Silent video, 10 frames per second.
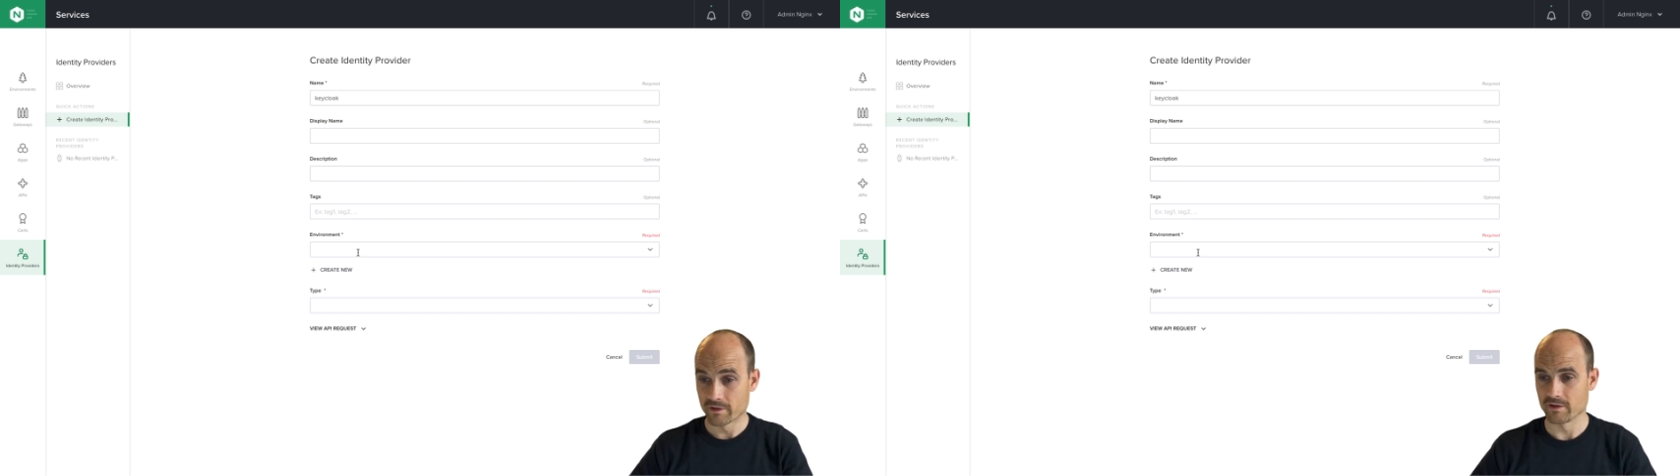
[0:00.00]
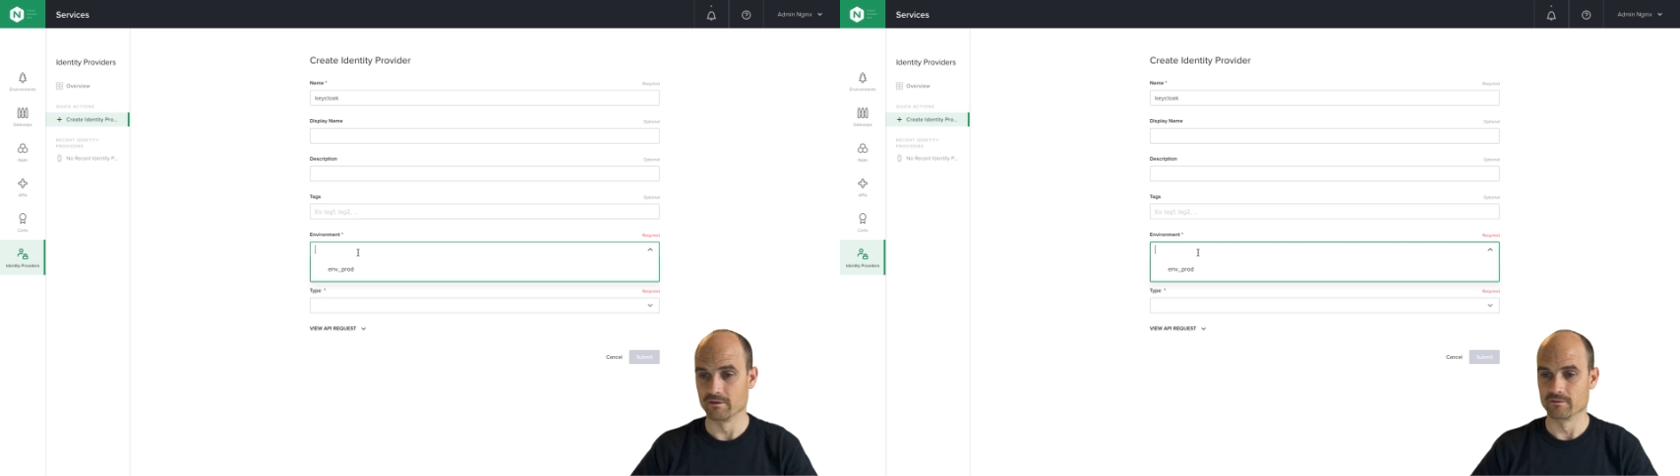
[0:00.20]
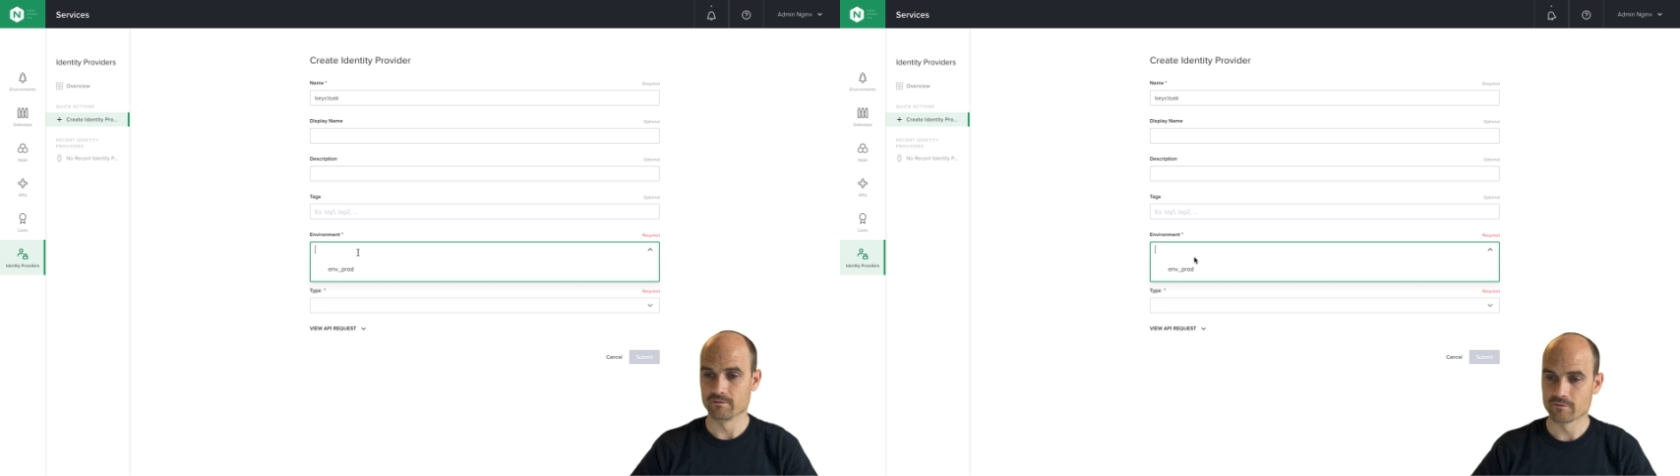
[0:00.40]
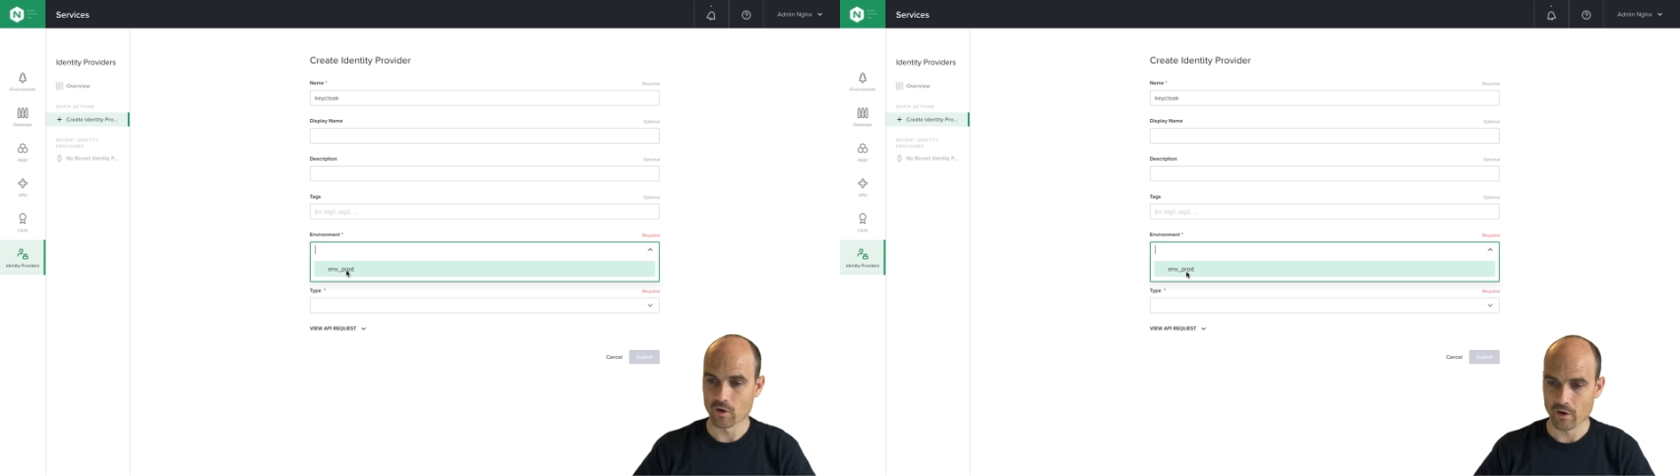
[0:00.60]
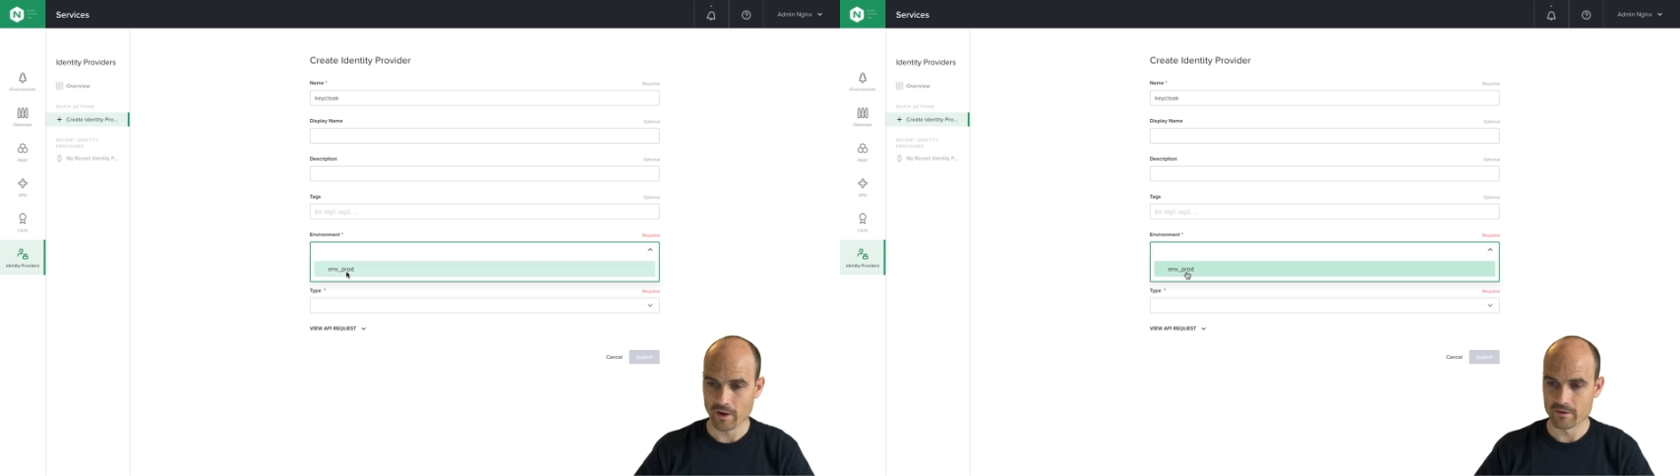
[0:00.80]
keys.
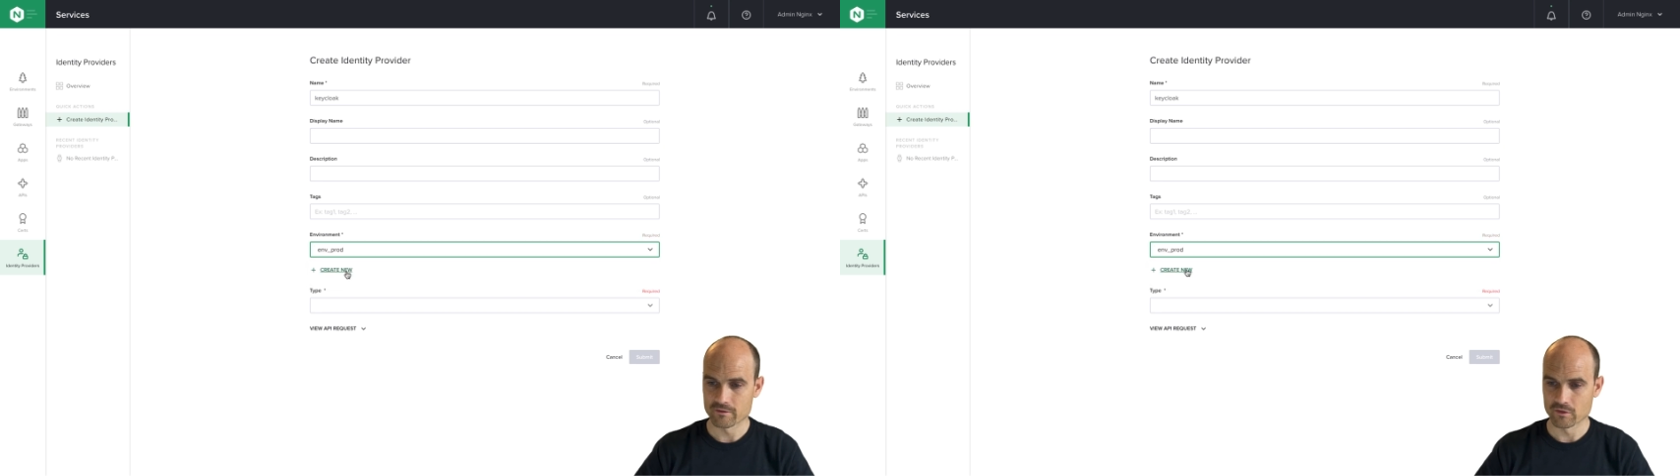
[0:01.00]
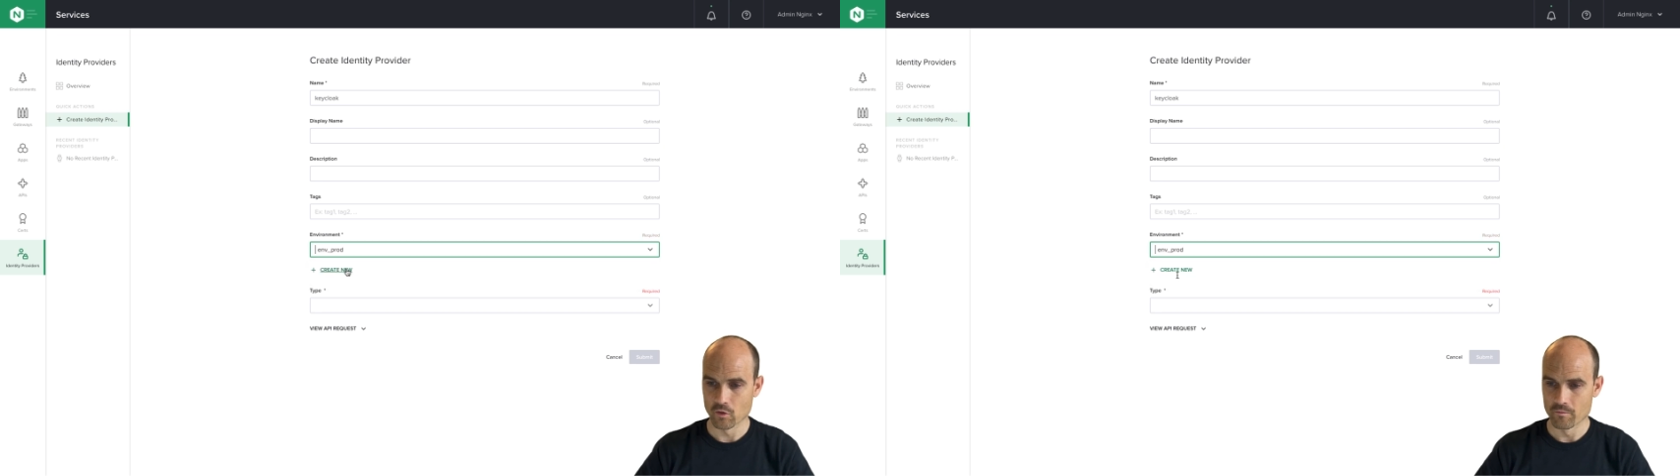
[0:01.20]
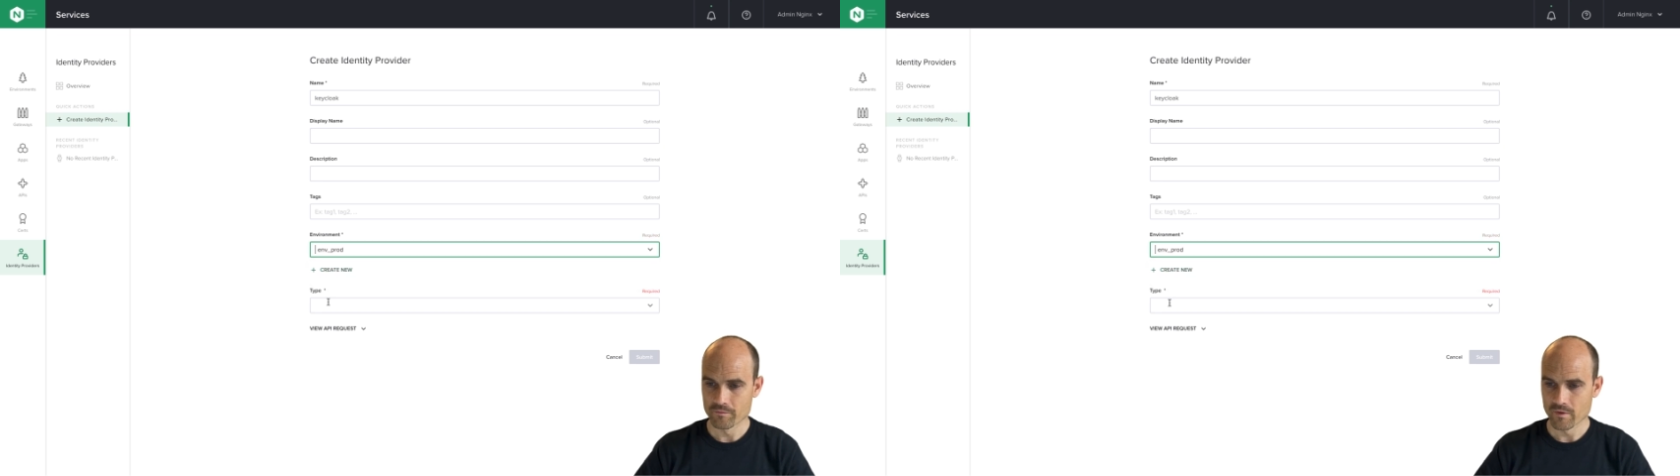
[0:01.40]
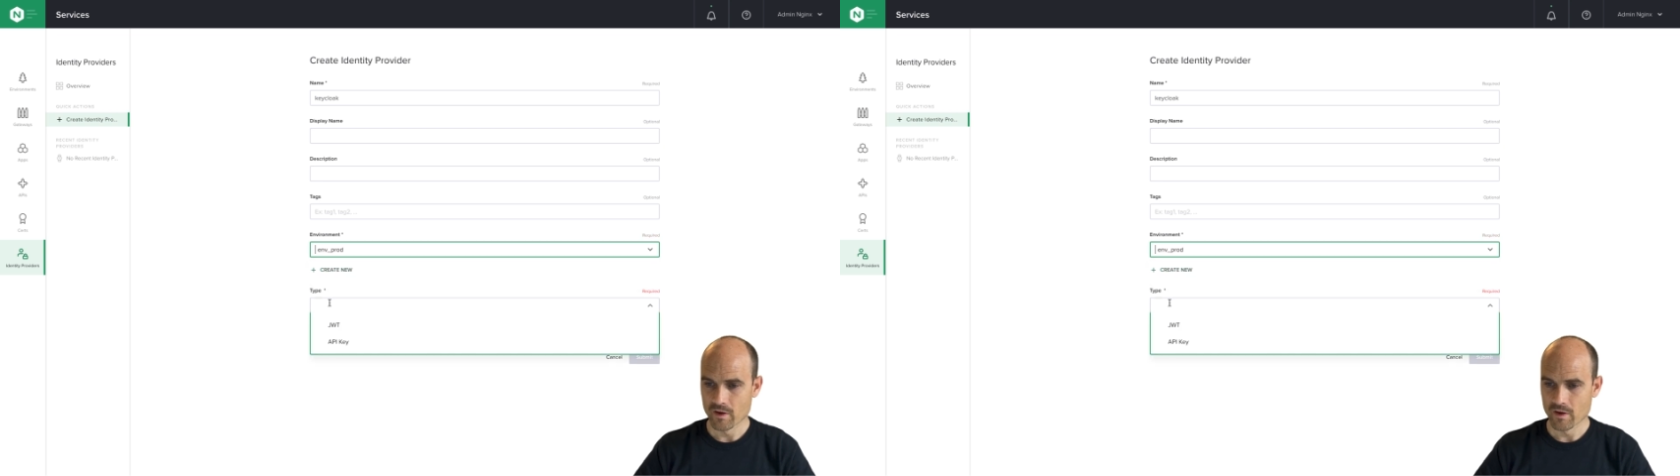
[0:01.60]
Okay, so